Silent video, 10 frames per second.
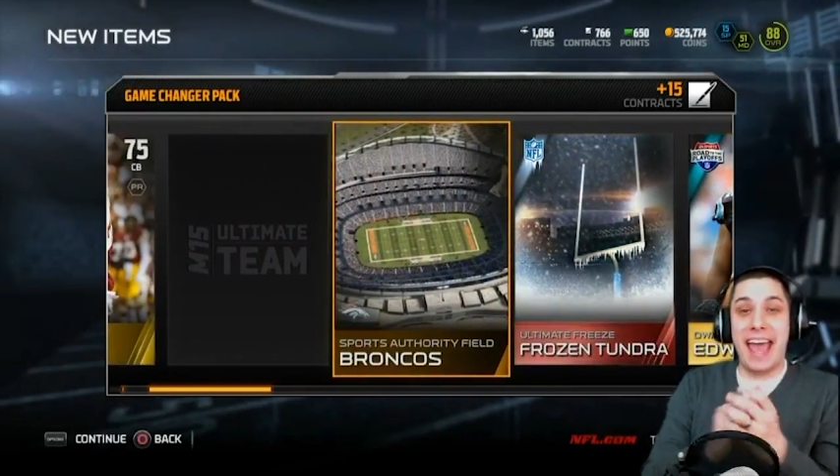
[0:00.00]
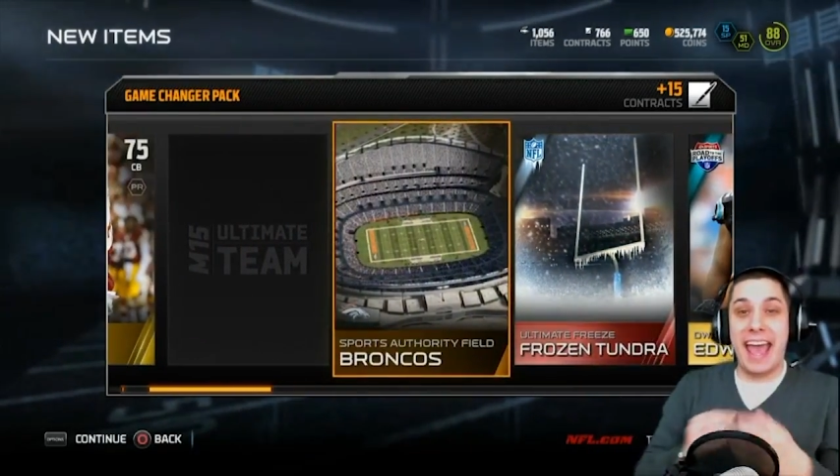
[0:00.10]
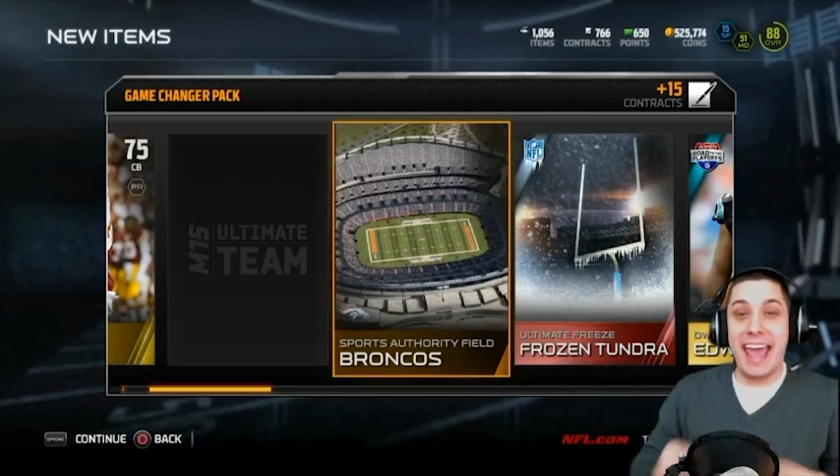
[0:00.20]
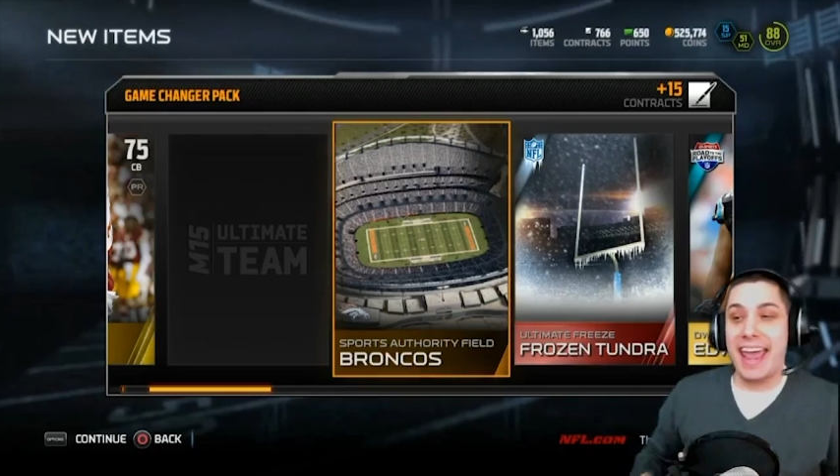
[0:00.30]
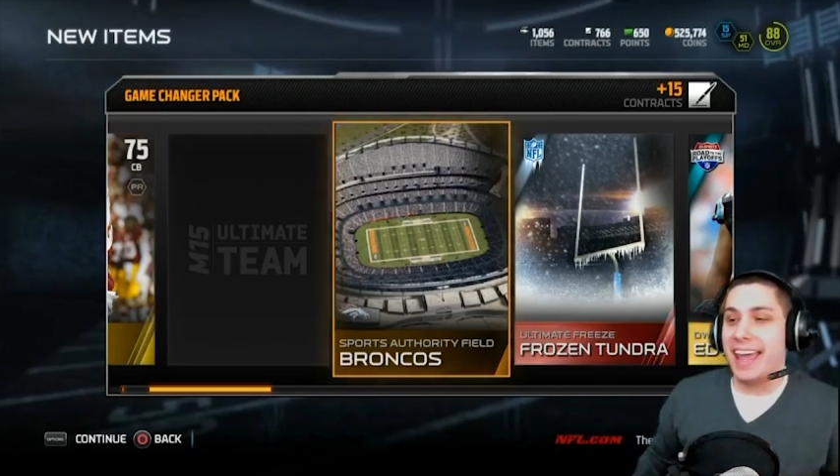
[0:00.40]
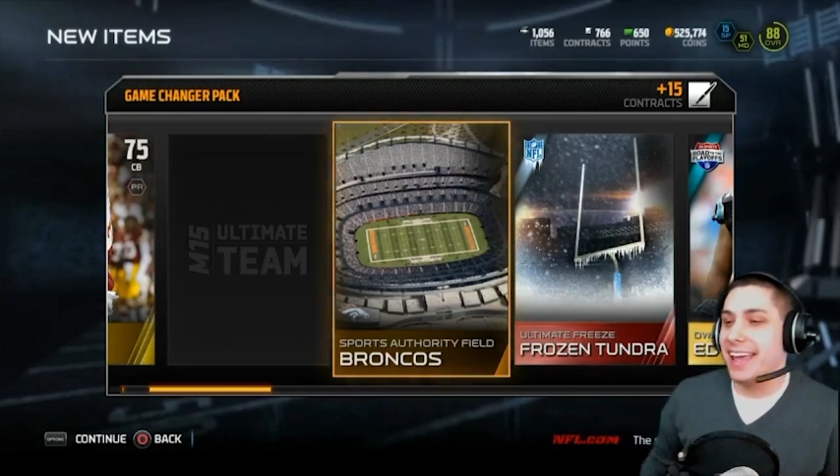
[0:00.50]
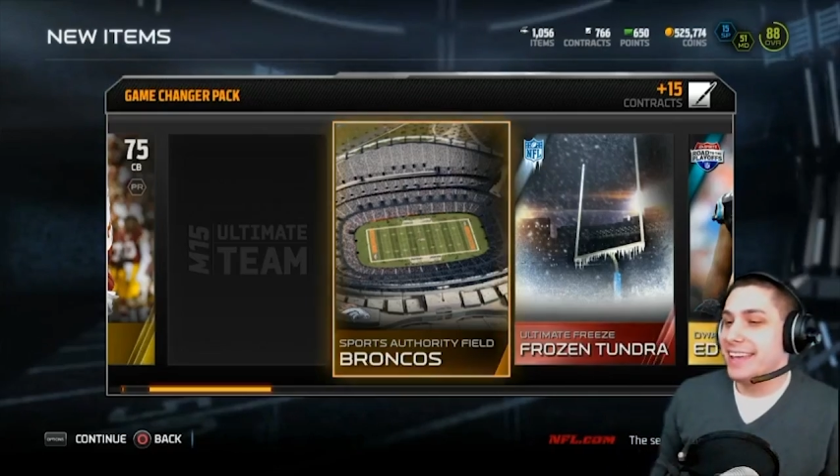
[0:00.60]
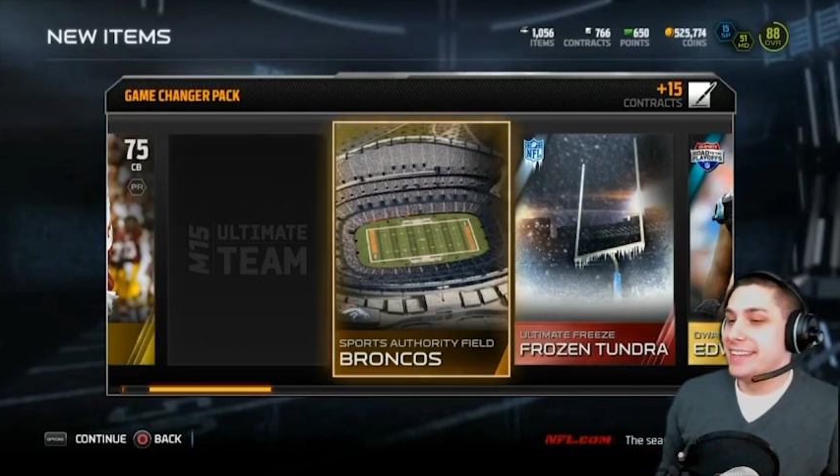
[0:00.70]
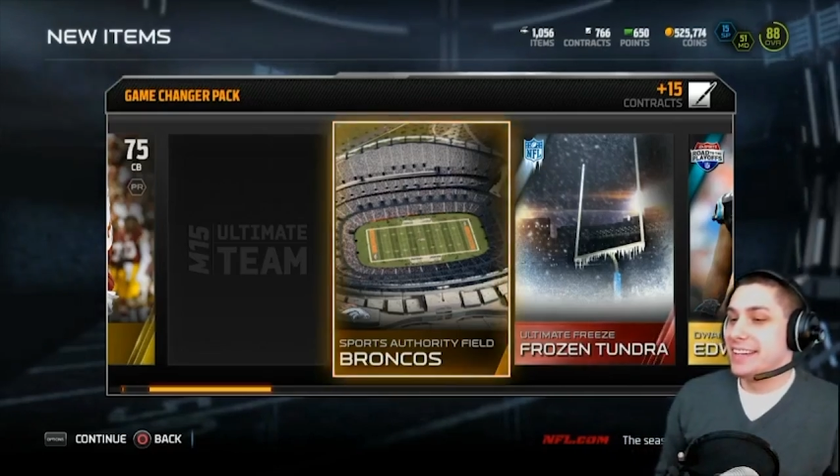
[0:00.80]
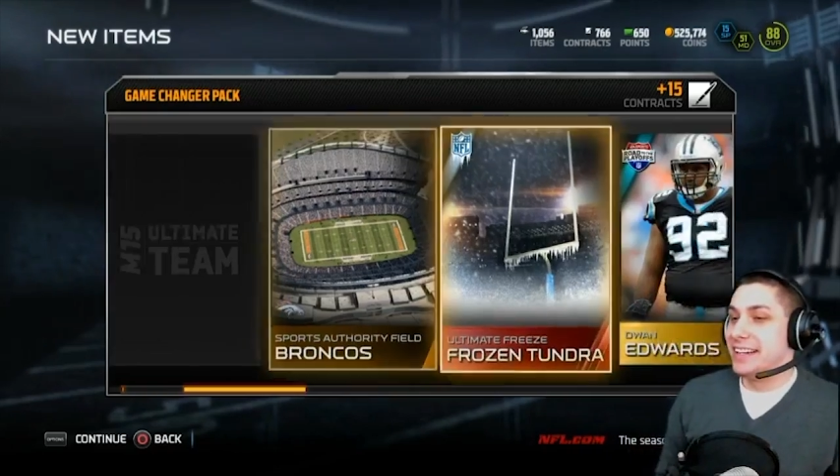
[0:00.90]
Sports
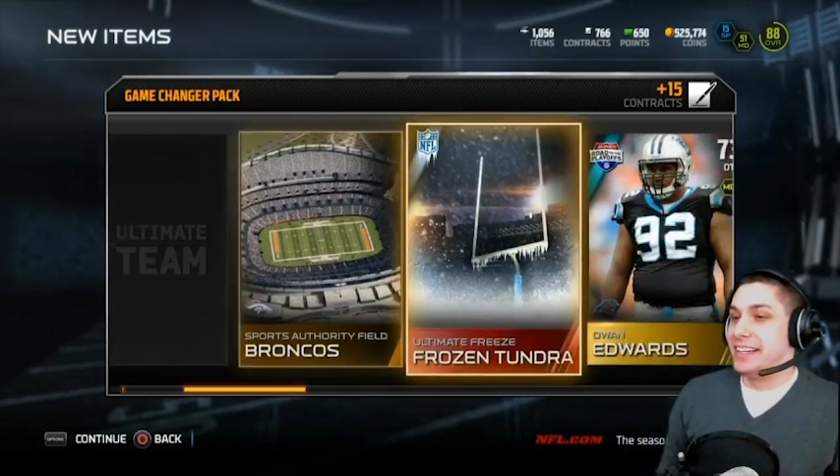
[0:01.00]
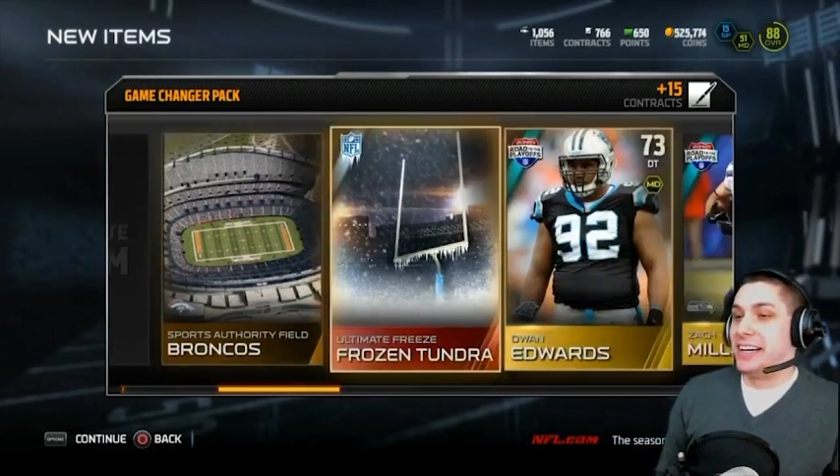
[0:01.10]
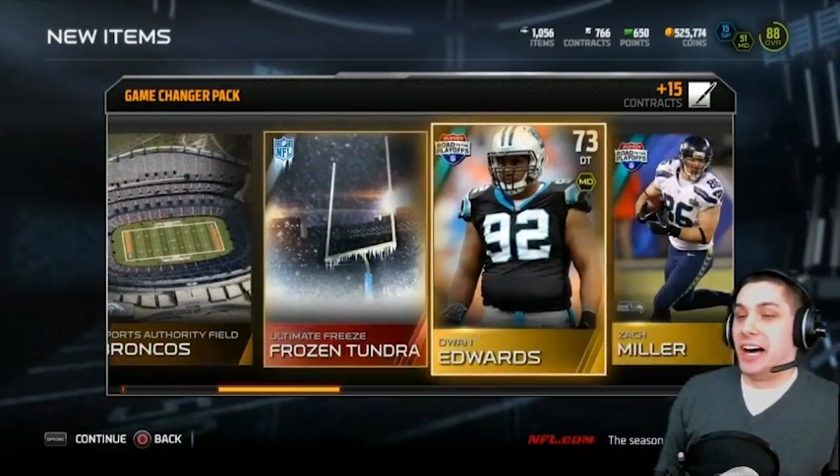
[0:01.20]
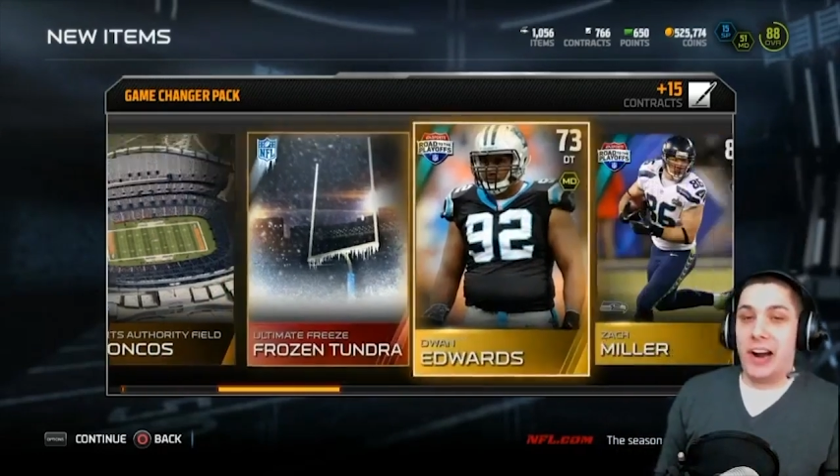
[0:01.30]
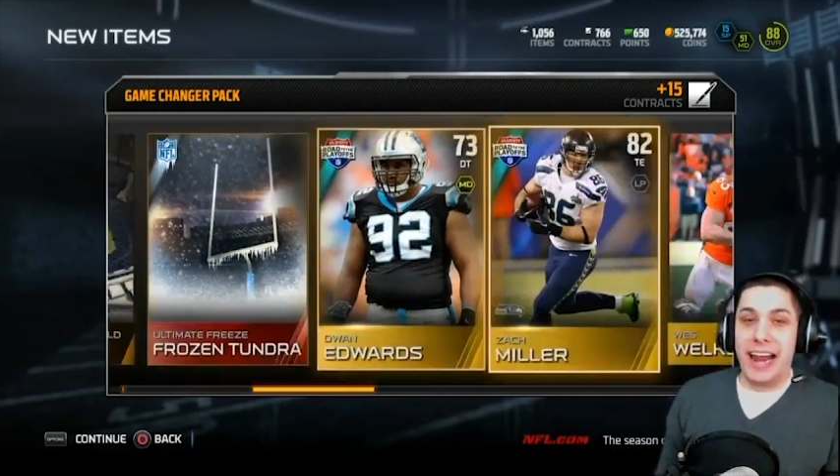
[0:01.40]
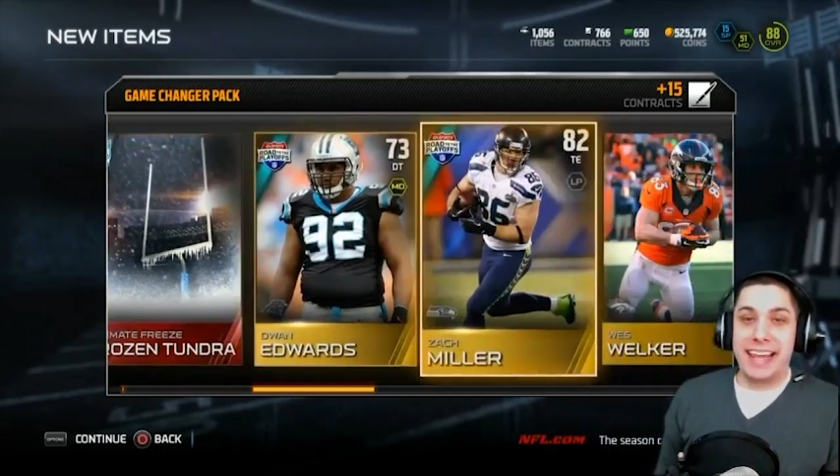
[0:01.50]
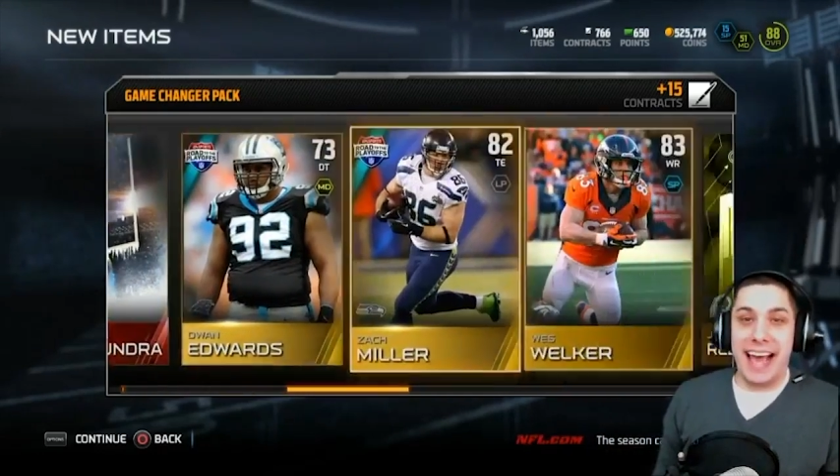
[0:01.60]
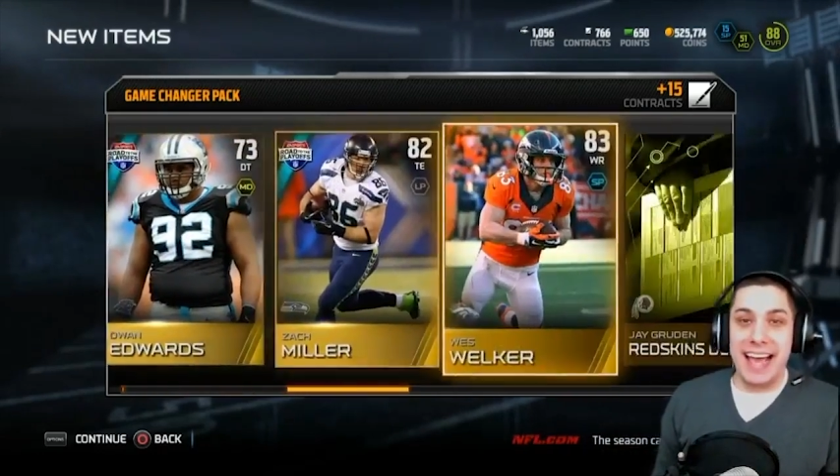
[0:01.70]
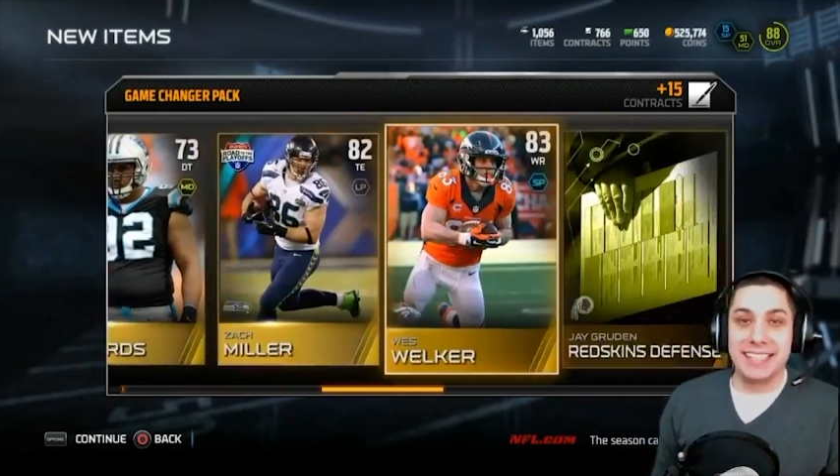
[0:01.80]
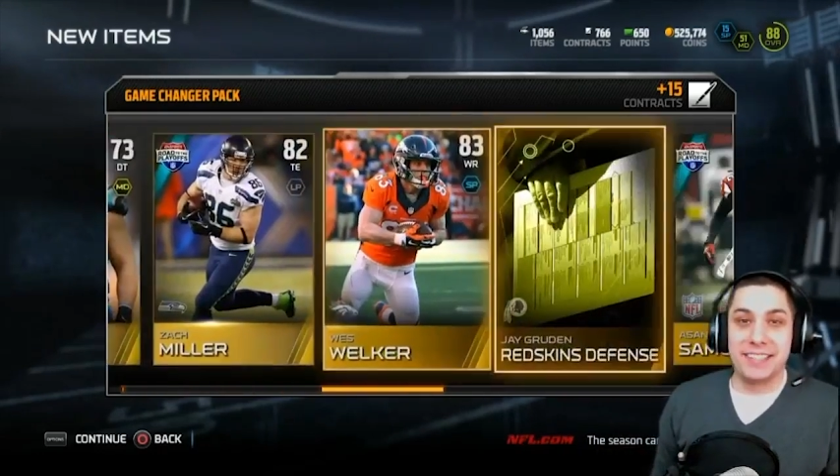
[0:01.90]
Authority Field for the
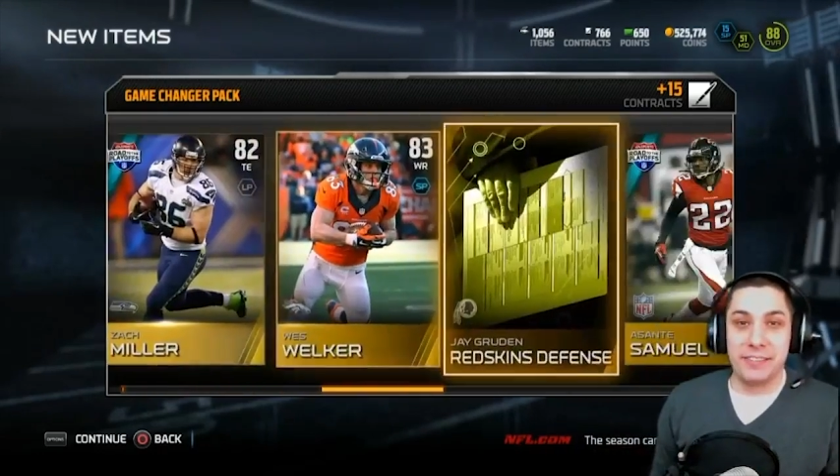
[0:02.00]
Broncos.